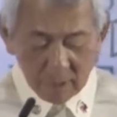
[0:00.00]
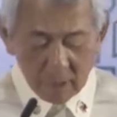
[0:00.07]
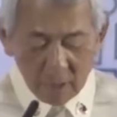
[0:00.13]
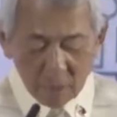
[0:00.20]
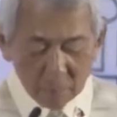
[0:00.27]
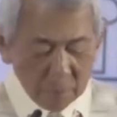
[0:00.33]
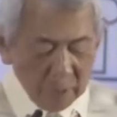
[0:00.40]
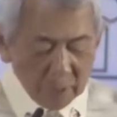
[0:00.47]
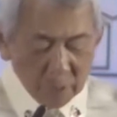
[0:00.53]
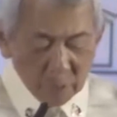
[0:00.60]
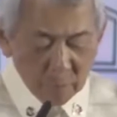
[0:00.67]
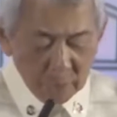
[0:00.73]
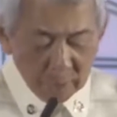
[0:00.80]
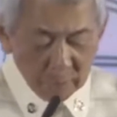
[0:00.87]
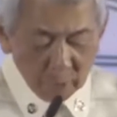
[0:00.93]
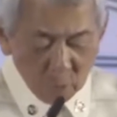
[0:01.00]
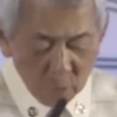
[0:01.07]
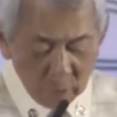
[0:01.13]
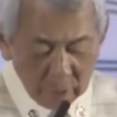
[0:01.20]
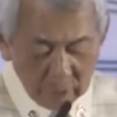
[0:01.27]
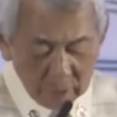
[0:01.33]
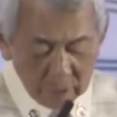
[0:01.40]
bettering the
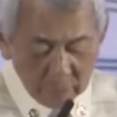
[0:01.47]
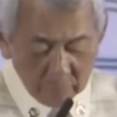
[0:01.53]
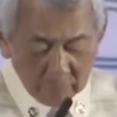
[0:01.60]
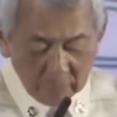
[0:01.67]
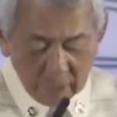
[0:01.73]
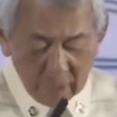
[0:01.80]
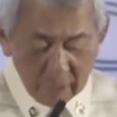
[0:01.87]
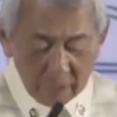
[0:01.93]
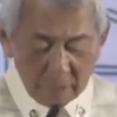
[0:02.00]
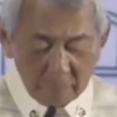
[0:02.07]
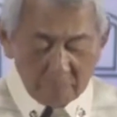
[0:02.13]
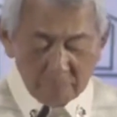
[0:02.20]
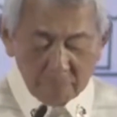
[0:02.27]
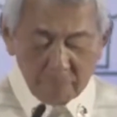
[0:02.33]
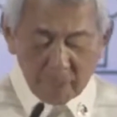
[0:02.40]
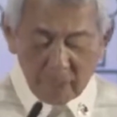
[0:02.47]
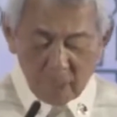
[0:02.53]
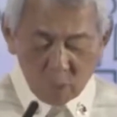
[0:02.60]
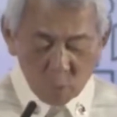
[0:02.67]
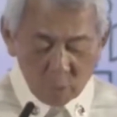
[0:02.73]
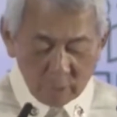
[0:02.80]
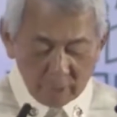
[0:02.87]
quality of life and
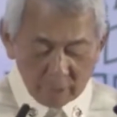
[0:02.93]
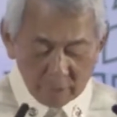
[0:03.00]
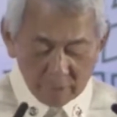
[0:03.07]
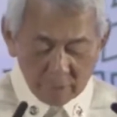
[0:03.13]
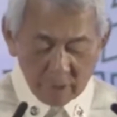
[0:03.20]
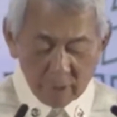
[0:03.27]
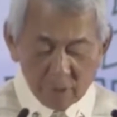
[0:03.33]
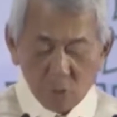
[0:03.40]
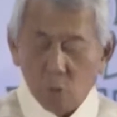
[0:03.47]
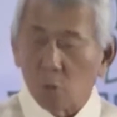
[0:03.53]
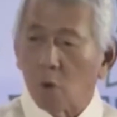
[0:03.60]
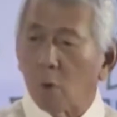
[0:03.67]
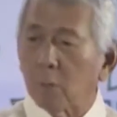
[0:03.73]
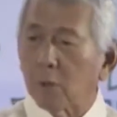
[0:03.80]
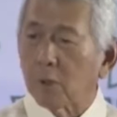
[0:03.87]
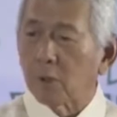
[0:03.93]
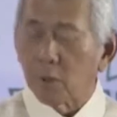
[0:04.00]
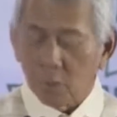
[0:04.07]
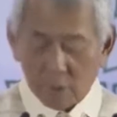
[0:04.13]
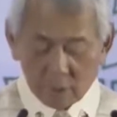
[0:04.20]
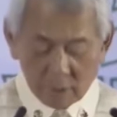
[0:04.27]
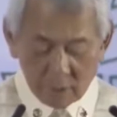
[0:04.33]
equal access to
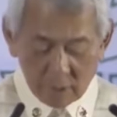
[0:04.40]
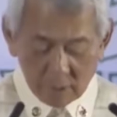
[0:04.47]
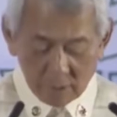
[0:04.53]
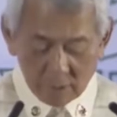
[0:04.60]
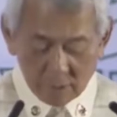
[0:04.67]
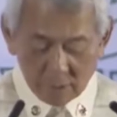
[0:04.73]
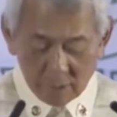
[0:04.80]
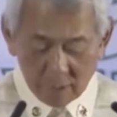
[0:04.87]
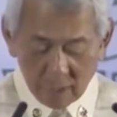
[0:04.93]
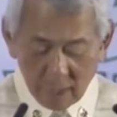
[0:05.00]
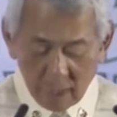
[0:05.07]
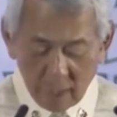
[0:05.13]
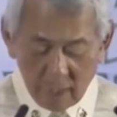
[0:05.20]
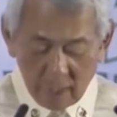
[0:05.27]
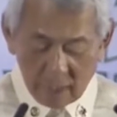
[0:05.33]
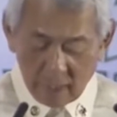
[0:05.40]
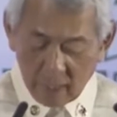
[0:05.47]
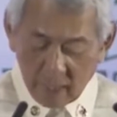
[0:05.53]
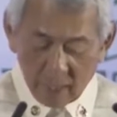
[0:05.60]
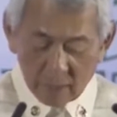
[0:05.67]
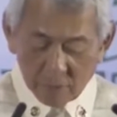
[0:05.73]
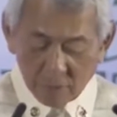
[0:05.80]
opportunities,
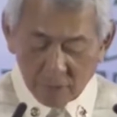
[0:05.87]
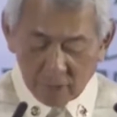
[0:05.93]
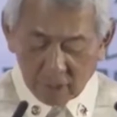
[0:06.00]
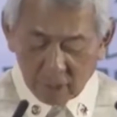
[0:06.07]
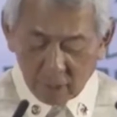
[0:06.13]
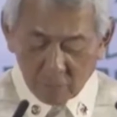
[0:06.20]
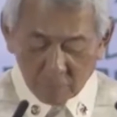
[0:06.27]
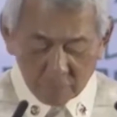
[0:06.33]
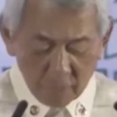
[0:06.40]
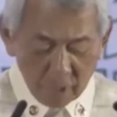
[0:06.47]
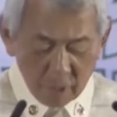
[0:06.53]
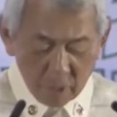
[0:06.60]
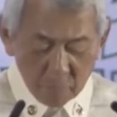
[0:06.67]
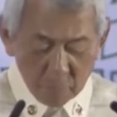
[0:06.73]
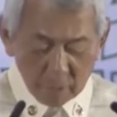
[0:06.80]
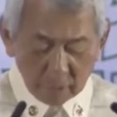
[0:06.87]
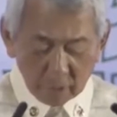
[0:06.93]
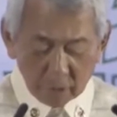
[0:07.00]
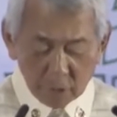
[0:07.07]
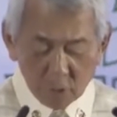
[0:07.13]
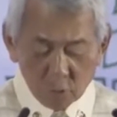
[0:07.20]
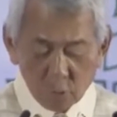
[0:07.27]
enhancing an environment that
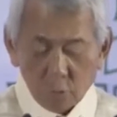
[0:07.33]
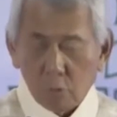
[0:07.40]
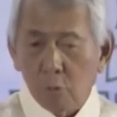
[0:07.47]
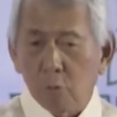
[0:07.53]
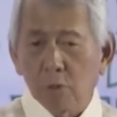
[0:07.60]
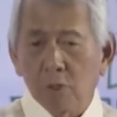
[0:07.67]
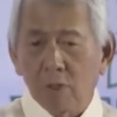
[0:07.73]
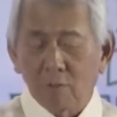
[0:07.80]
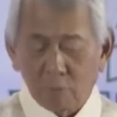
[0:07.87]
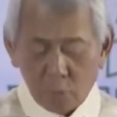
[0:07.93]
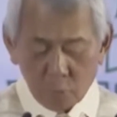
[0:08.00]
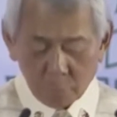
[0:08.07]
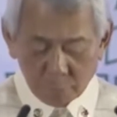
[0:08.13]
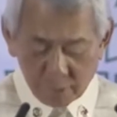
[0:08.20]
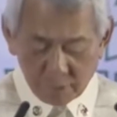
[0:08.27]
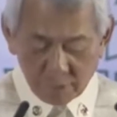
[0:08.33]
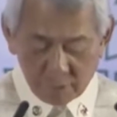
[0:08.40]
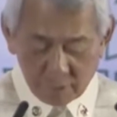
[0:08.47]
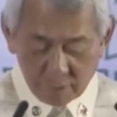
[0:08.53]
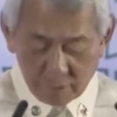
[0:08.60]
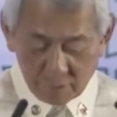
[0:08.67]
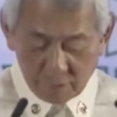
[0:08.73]
is conducive to
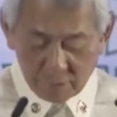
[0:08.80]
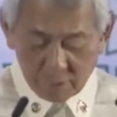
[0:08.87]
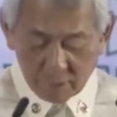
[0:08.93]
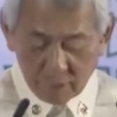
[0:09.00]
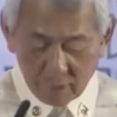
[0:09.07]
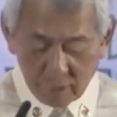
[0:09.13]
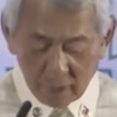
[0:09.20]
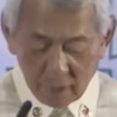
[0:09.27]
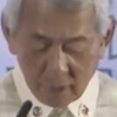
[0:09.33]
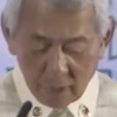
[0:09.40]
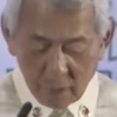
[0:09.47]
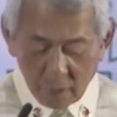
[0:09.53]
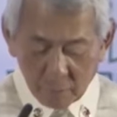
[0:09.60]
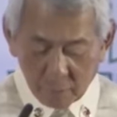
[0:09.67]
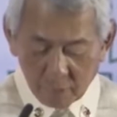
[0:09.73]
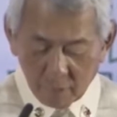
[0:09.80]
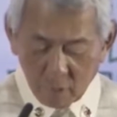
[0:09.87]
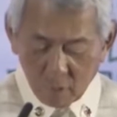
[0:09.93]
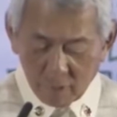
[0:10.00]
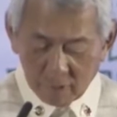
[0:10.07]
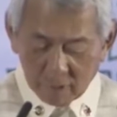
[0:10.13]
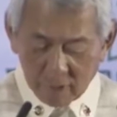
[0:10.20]
business,
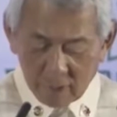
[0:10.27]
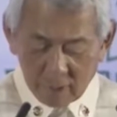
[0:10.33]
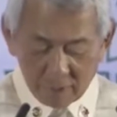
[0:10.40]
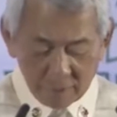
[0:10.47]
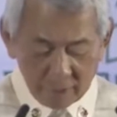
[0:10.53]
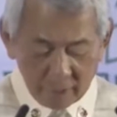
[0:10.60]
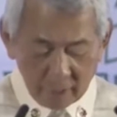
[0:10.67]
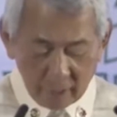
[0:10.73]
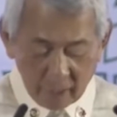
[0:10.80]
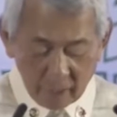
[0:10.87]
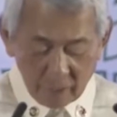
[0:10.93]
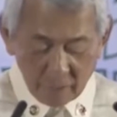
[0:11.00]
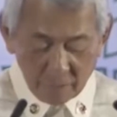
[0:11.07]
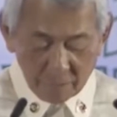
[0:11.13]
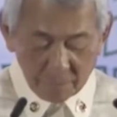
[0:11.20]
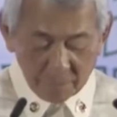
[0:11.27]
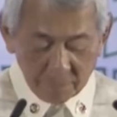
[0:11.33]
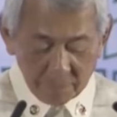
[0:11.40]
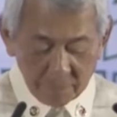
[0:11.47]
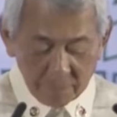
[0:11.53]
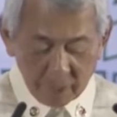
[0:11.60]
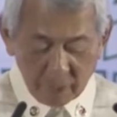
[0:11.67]
prioritizing
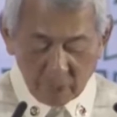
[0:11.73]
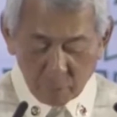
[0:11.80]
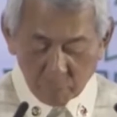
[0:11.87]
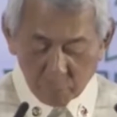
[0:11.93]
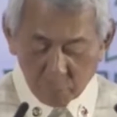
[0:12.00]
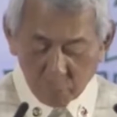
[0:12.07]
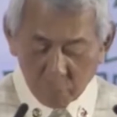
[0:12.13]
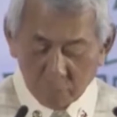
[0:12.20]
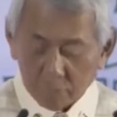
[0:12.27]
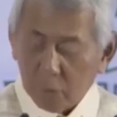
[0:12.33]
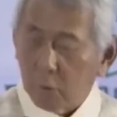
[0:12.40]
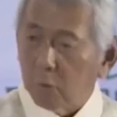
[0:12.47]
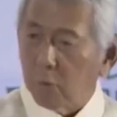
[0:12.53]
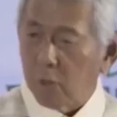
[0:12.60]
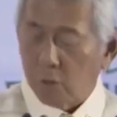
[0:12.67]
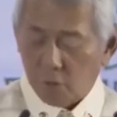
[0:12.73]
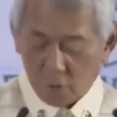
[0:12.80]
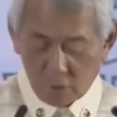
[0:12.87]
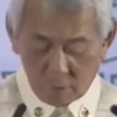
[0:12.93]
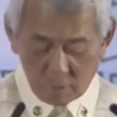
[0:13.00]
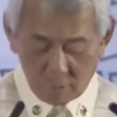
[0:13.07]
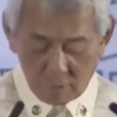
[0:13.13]
health and improved nutrition,